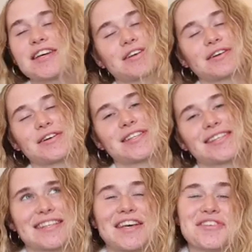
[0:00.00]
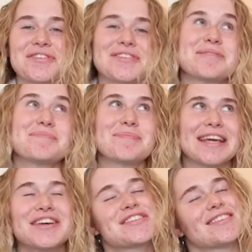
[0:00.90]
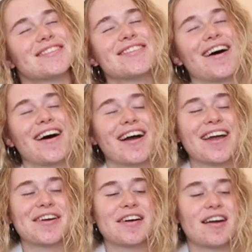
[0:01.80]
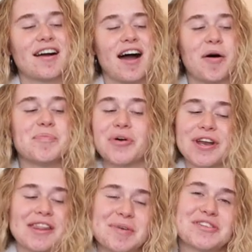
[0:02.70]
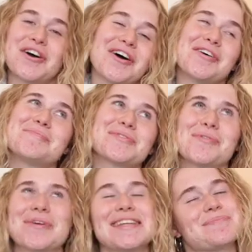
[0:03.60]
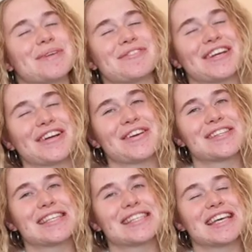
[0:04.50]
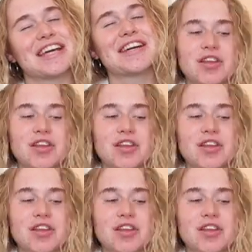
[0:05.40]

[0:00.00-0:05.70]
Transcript: It's the closest CSU to the beach, and I'm not near the beach at home, so I wanted to be really close to the sea.